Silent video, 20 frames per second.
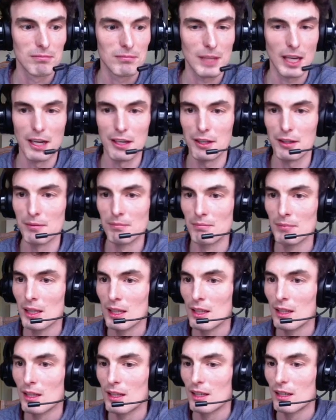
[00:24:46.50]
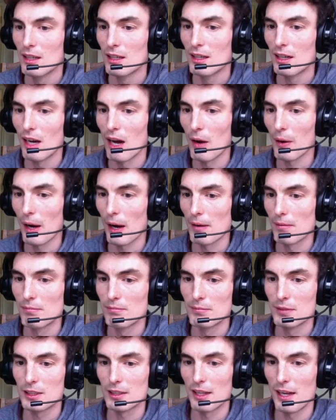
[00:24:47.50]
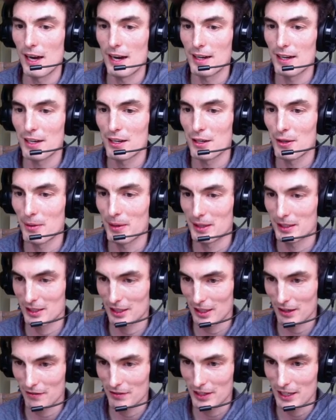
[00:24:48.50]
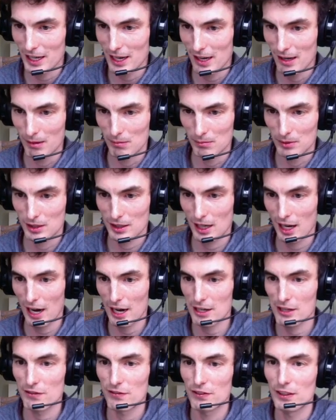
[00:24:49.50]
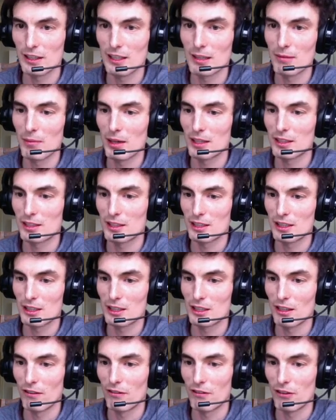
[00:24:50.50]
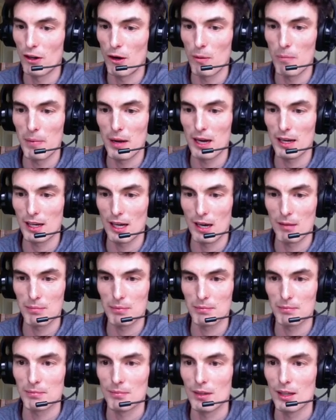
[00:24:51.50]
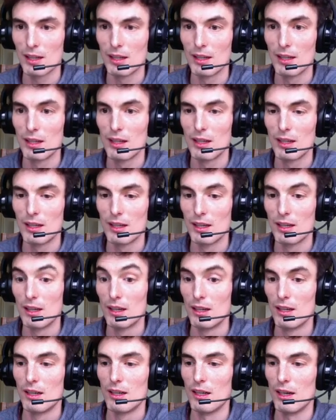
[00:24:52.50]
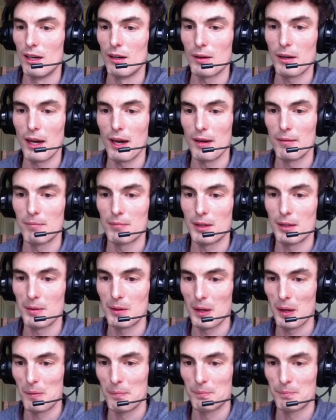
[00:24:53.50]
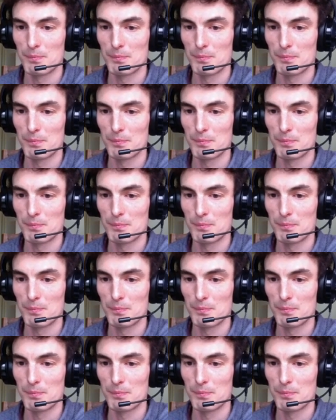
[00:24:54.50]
Can you? Okay, slide into a sea of DMs. Catch friendly messages to float back up. Okay, here we go.